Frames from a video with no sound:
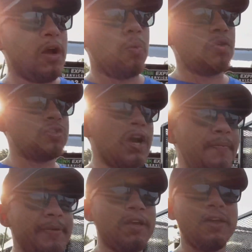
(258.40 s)
We'll
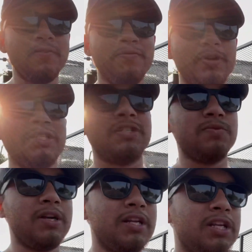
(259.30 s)
drop it, invoice is
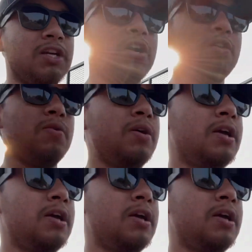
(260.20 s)
ready to go.